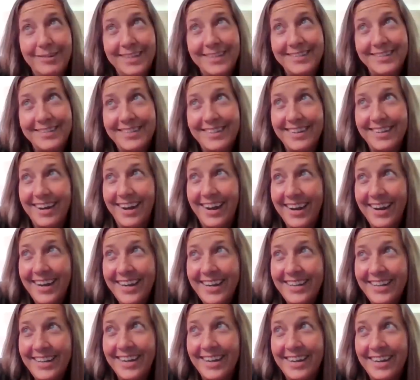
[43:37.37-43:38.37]
was
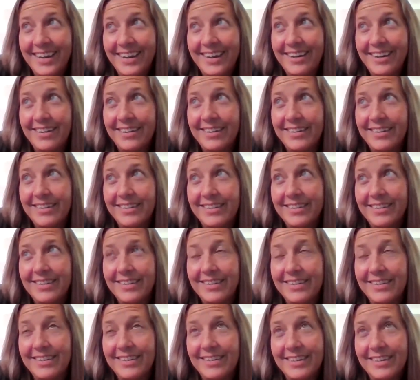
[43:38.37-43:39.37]
kind of
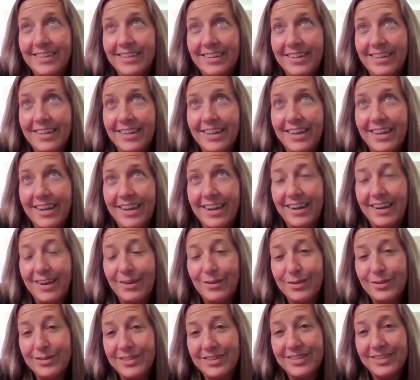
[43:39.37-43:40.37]

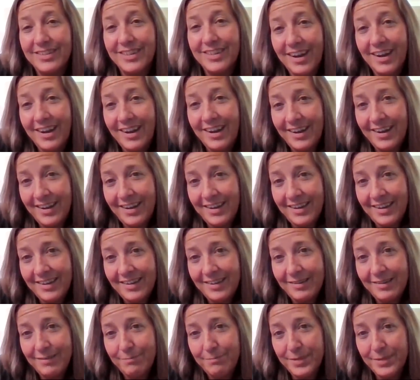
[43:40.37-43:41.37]
outside,
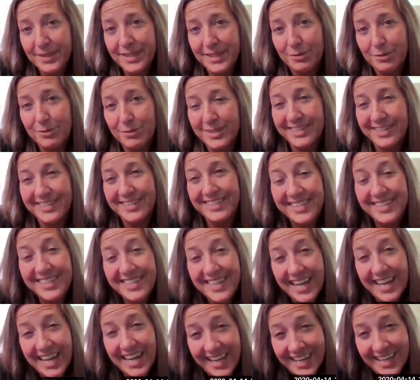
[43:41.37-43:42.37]
but there was a
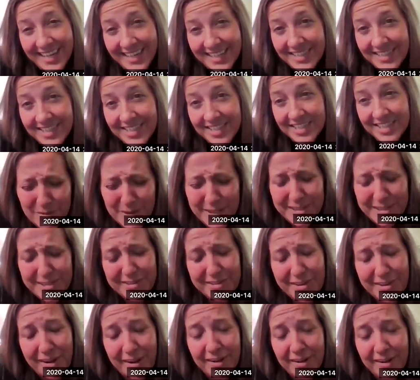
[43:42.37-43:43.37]
stage. We
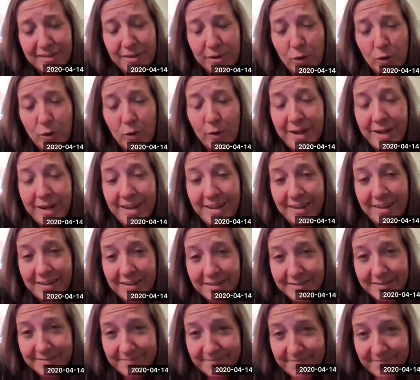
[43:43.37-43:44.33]
saw the Queen.